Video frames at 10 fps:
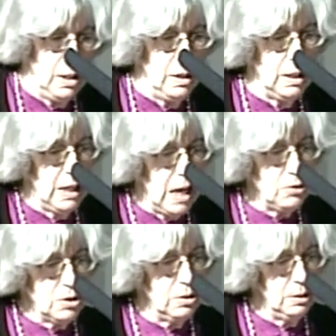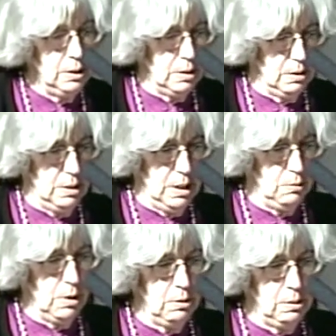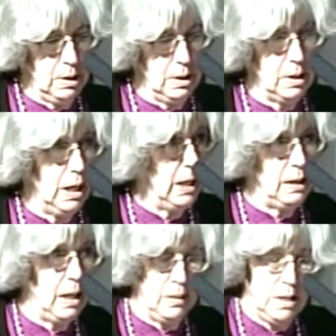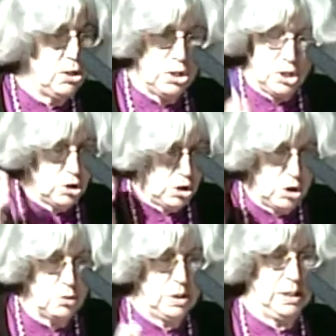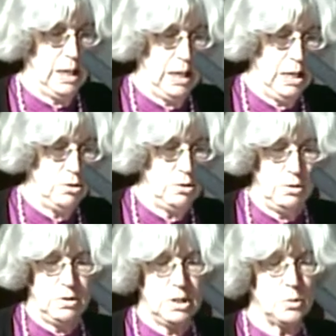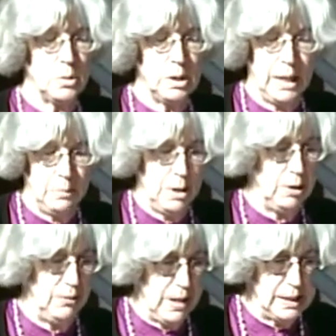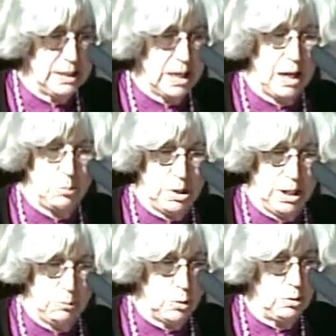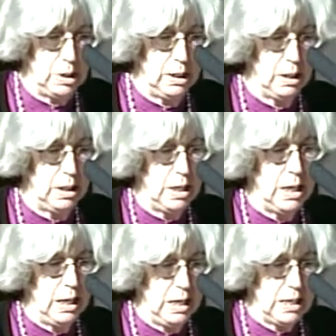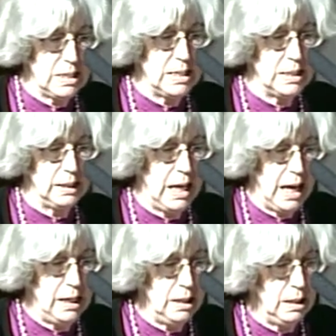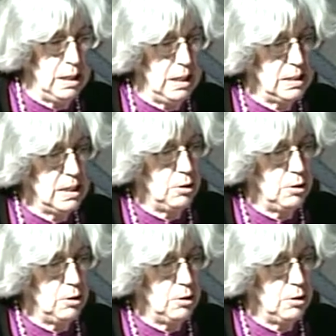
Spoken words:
The council, he wrote, and this just shows it. I hate to use this word like Perry Valentine, but I'm quoting, in essence, lied as they